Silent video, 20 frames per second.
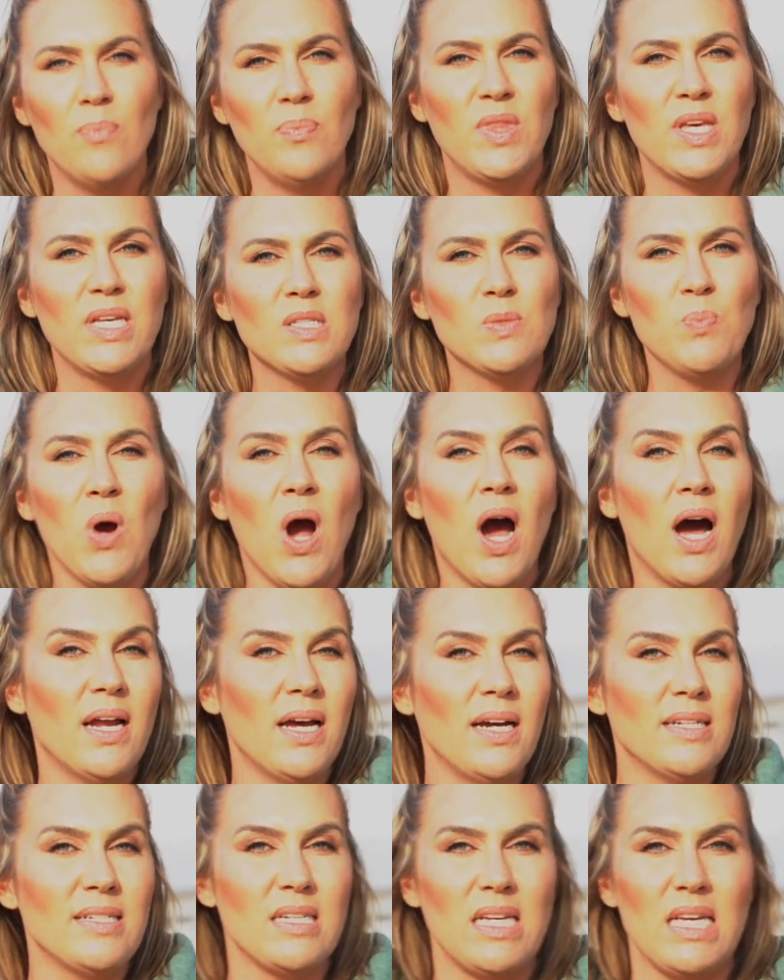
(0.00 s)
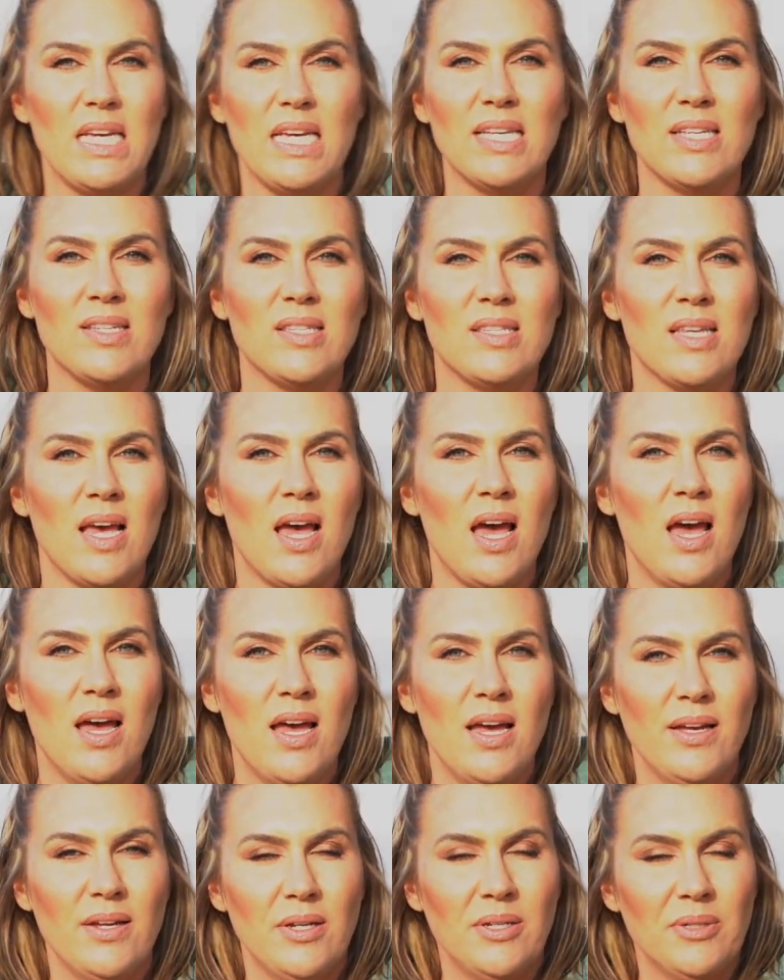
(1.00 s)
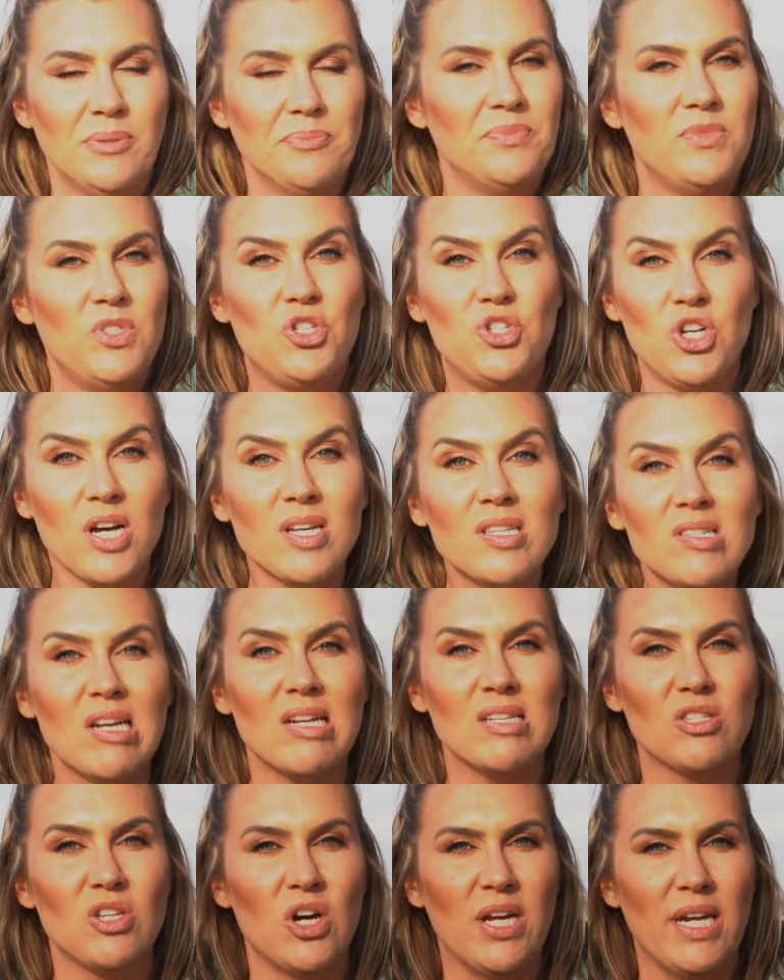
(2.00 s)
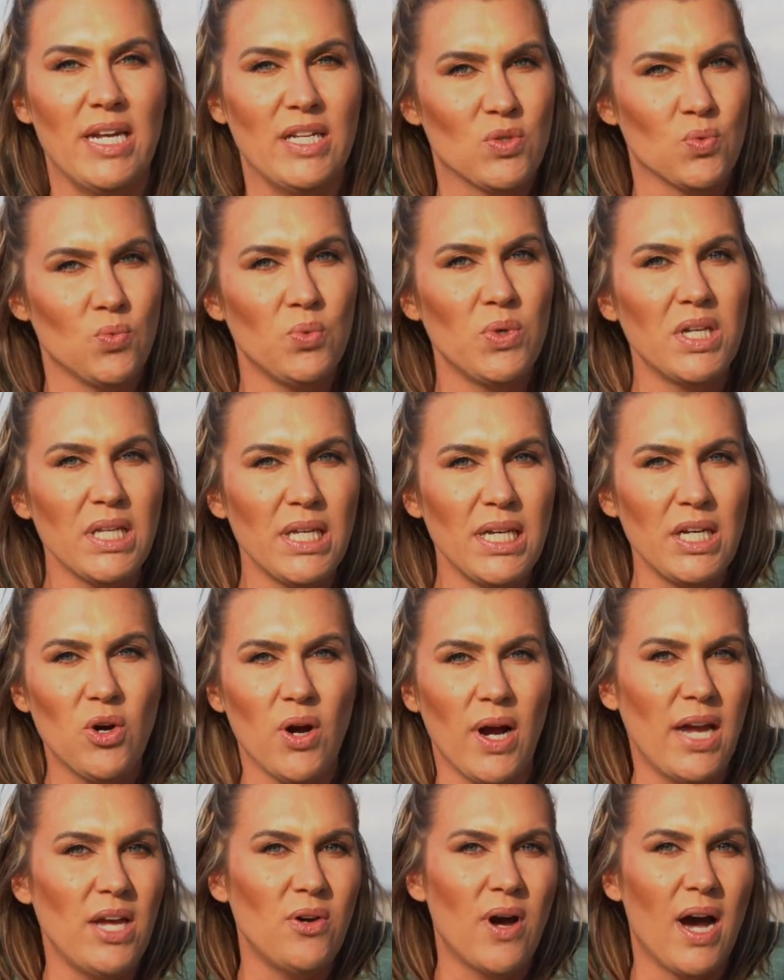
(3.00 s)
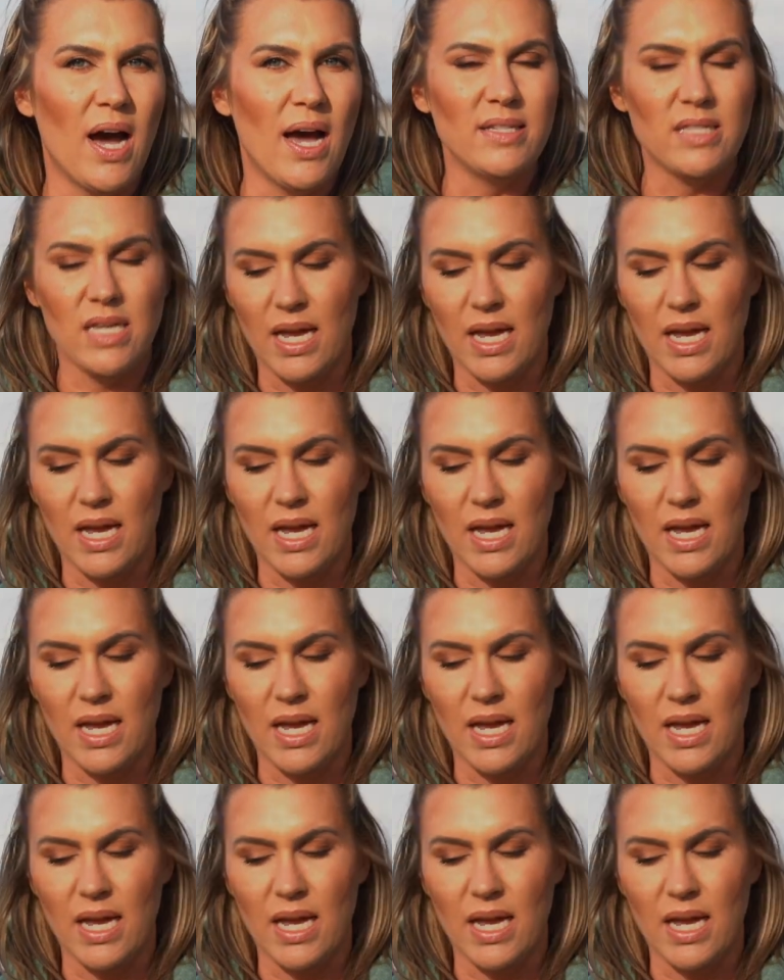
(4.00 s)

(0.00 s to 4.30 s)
This product is just as good. It's really great, you guys.